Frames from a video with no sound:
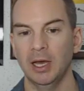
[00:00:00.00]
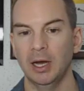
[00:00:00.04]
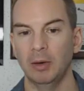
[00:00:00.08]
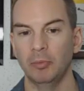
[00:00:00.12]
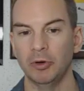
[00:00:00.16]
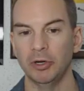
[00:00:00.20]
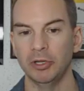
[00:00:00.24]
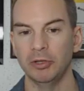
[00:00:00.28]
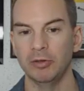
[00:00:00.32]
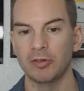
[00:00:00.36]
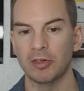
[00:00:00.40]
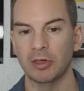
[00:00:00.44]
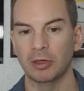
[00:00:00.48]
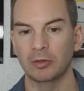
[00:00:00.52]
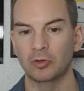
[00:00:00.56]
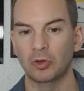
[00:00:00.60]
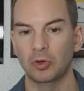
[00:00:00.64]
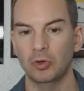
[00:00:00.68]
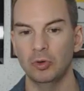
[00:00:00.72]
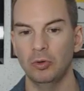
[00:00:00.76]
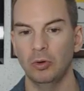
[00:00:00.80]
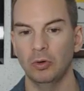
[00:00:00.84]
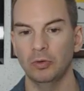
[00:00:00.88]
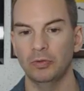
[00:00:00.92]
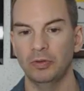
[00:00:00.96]
And we're using
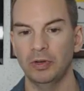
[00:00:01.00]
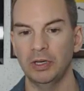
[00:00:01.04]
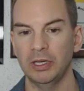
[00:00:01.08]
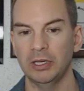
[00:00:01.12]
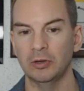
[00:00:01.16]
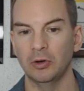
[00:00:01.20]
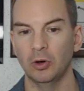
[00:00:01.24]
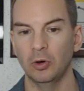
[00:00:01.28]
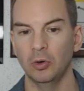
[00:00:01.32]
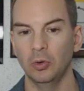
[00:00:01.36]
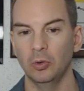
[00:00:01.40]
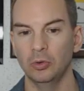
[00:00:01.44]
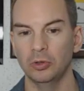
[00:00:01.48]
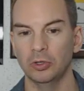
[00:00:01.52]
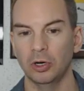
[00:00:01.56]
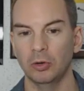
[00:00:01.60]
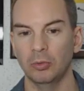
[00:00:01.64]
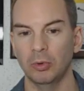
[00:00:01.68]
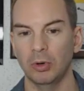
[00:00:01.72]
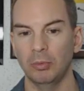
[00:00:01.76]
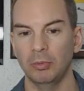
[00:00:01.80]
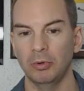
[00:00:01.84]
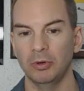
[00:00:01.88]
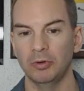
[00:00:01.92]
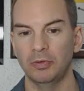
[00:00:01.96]

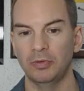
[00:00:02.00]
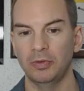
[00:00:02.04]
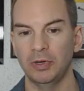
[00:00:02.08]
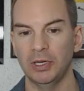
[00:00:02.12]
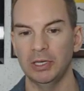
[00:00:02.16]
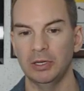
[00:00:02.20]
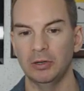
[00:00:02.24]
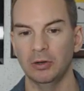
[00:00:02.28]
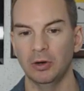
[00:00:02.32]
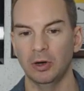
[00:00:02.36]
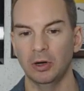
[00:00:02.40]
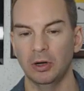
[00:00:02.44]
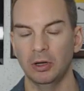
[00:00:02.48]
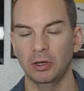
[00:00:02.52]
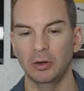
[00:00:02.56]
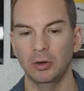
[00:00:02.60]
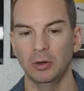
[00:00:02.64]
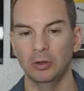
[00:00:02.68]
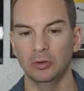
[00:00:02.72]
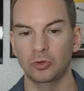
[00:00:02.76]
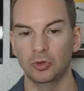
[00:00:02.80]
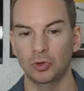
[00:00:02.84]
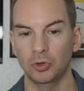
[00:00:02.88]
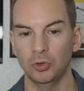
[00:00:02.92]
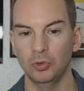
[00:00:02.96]

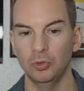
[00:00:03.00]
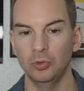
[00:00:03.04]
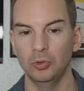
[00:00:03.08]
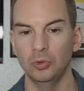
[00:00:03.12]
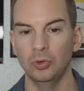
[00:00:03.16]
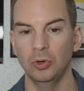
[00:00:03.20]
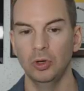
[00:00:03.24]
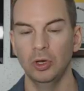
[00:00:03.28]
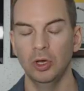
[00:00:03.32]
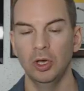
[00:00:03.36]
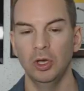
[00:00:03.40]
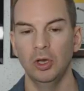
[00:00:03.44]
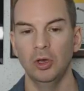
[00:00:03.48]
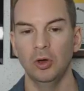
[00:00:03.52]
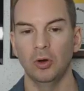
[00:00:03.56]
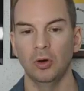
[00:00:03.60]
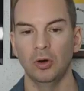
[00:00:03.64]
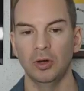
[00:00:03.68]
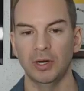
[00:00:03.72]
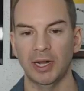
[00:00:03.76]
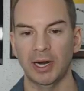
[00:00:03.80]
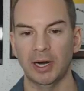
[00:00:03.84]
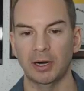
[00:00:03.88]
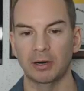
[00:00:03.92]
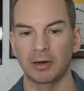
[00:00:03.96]
203.0.113.2
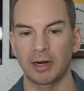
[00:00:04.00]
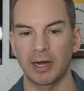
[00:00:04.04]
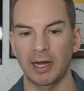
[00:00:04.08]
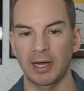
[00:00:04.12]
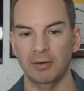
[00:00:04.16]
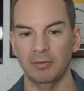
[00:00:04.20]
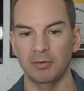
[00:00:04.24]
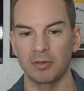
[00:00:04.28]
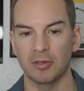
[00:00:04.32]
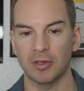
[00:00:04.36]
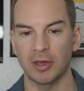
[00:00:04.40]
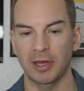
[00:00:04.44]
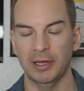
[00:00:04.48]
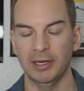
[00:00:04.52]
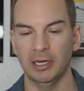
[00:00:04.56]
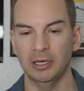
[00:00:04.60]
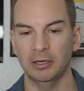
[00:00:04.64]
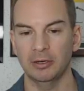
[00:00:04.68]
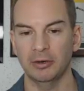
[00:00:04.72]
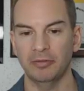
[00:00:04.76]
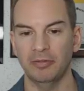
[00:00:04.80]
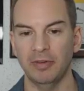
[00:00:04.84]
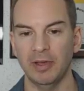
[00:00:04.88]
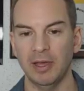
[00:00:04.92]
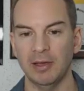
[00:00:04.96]
on our outside
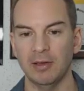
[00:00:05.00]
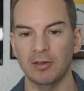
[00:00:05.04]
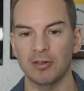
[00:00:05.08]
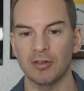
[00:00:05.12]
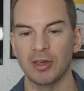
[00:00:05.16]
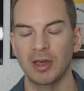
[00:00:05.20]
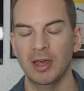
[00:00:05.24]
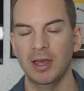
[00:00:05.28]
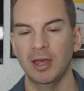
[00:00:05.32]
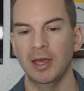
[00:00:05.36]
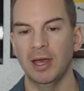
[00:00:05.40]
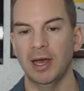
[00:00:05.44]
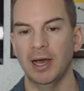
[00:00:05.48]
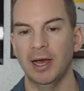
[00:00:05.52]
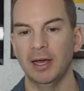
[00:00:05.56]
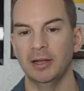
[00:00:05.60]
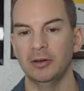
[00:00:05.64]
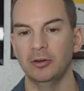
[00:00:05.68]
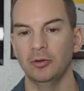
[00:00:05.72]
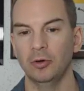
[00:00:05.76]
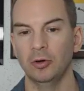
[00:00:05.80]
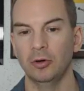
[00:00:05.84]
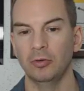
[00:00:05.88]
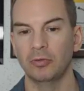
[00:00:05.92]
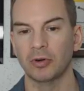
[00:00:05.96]
interface
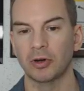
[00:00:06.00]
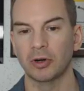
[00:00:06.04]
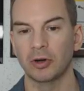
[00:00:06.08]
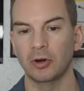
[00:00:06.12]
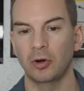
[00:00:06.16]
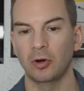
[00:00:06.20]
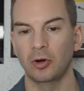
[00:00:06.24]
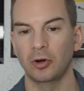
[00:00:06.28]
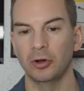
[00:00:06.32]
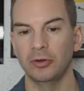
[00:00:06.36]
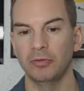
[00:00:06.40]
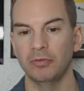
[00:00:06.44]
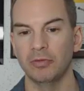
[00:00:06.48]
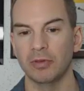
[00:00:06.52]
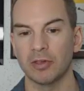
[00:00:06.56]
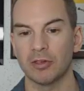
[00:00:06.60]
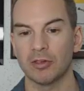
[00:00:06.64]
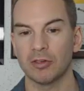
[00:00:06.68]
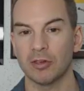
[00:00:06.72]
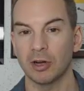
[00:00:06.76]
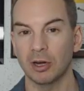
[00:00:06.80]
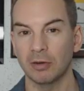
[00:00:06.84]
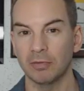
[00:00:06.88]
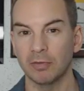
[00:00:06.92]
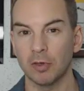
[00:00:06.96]
and over on the
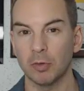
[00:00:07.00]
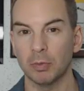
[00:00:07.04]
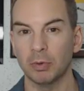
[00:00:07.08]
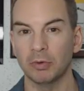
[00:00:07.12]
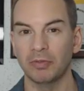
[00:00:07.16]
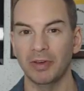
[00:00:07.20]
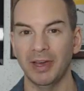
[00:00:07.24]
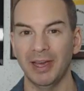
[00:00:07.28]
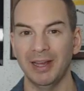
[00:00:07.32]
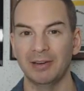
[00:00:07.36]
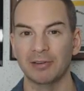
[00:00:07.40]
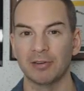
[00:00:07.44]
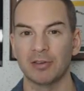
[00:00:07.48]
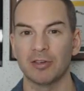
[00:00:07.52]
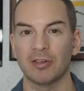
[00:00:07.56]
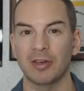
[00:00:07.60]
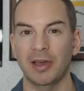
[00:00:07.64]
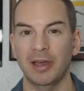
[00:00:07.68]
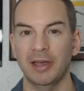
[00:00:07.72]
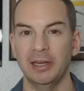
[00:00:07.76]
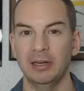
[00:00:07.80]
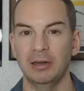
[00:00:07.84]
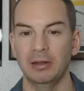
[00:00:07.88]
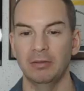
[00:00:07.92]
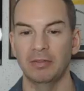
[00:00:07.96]
service provider
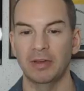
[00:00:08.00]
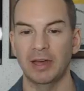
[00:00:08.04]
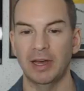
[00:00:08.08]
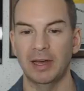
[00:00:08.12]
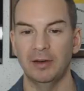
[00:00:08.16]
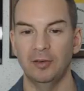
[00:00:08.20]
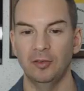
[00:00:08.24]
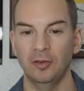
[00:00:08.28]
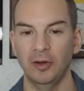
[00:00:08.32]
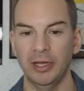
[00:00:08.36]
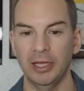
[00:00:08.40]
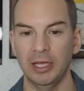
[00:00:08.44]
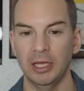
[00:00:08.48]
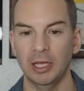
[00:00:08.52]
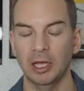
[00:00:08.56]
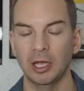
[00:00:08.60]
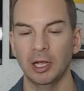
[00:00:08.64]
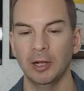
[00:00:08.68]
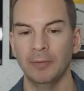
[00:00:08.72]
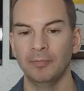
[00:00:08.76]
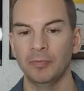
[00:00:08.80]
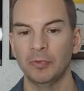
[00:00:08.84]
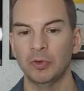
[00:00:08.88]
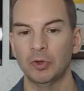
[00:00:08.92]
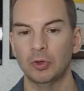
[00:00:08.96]
side of that
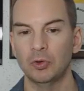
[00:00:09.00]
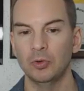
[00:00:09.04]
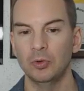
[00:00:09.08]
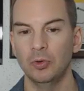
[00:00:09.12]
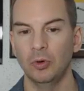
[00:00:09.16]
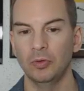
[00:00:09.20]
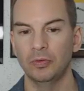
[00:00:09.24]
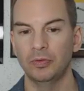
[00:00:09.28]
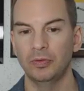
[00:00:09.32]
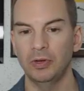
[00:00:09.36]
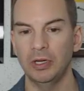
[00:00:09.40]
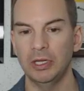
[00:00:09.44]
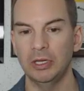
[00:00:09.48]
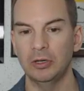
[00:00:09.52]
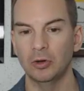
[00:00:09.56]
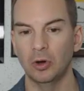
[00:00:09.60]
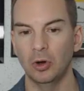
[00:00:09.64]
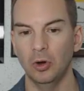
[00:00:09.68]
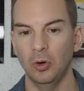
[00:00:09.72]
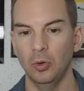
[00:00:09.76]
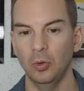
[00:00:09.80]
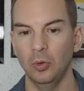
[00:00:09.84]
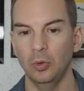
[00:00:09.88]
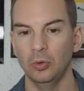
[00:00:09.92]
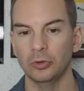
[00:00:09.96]
link,
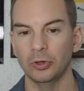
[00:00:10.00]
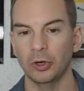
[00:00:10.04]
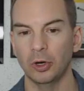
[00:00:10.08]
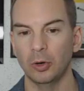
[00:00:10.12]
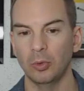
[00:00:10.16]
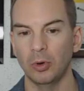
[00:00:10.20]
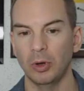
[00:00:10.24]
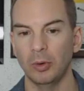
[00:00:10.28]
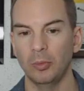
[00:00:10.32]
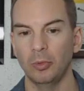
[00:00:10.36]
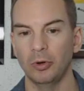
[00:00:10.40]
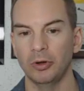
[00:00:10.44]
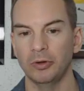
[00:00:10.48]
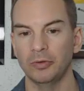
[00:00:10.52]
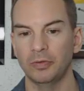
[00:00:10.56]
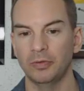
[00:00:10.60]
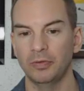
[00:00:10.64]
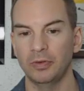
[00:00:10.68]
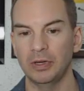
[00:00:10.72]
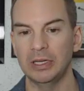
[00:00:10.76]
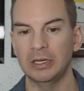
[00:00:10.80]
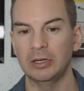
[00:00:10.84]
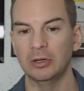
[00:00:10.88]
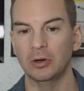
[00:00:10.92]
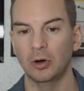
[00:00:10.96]

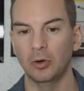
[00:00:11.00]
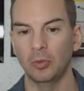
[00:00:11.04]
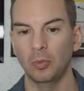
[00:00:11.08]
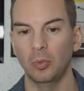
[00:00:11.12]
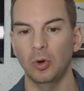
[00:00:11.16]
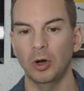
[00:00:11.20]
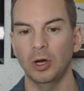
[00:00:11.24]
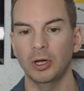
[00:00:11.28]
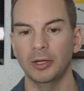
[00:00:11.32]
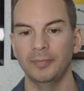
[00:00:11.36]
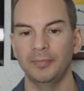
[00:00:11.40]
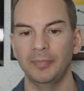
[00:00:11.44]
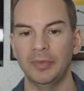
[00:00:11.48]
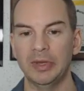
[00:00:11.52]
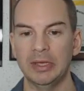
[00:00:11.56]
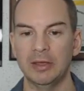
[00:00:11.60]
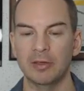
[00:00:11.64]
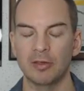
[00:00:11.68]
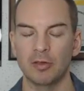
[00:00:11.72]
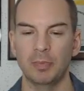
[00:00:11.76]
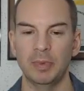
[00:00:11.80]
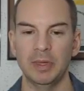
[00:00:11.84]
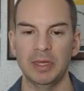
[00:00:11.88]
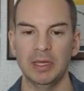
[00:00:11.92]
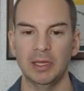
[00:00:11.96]
203.0.113.1
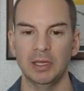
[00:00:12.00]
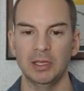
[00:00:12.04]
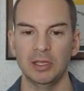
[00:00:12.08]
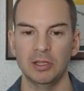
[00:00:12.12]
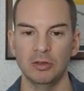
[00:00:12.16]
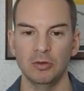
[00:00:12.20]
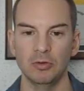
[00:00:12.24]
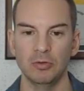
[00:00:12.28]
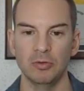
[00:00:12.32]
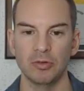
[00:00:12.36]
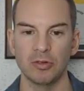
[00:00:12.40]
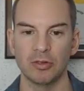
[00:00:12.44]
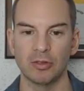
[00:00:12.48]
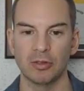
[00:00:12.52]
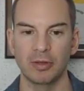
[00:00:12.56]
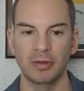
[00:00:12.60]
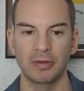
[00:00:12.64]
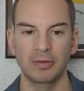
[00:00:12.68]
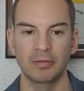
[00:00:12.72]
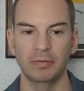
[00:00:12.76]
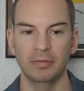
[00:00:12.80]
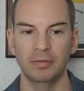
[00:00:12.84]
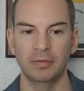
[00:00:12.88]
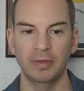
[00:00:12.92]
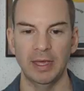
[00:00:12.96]
is being
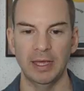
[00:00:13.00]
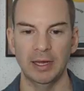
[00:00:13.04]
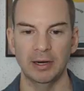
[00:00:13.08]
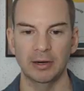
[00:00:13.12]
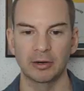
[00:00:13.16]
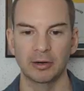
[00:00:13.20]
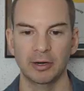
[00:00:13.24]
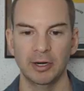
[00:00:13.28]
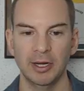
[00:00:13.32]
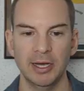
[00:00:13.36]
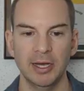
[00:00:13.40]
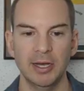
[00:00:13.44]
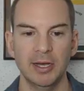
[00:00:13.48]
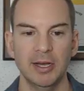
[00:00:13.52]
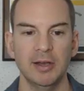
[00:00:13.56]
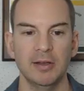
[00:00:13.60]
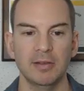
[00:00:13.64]
used there.